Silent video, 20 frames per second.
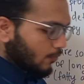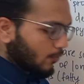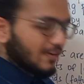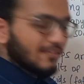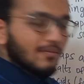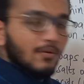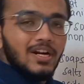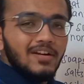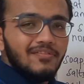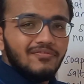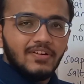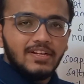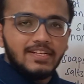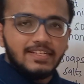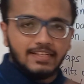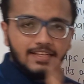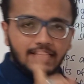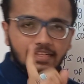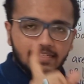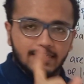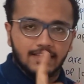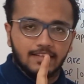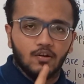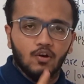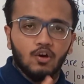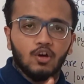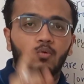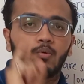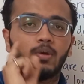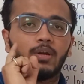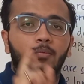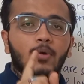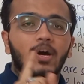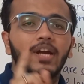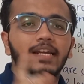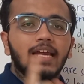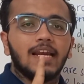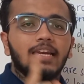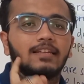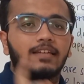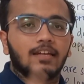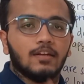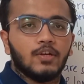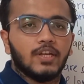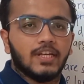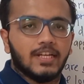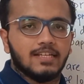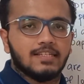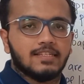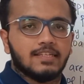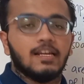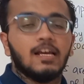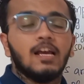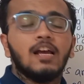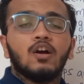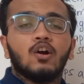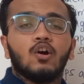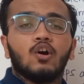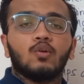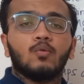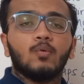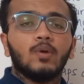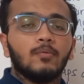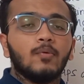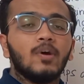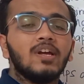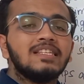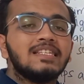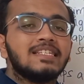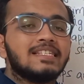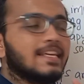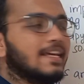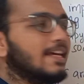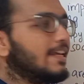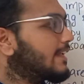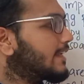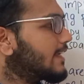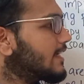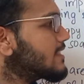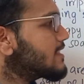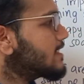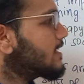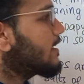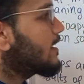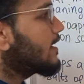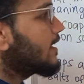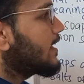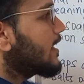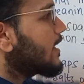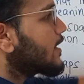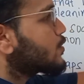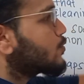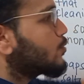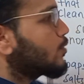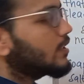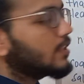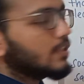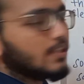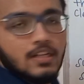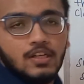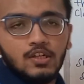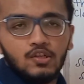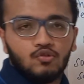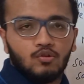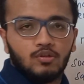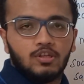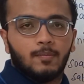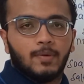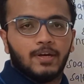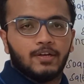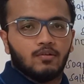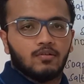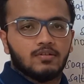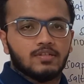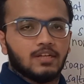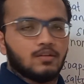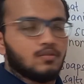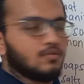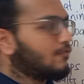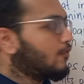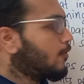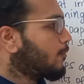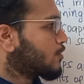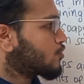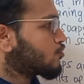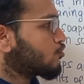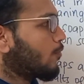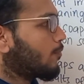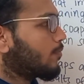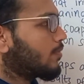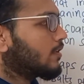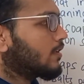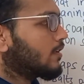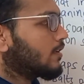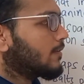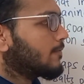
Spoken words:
when one fatty acid or when one alkanoic acid or when one stearic acid reacts with sodium hydroxide to form a soap.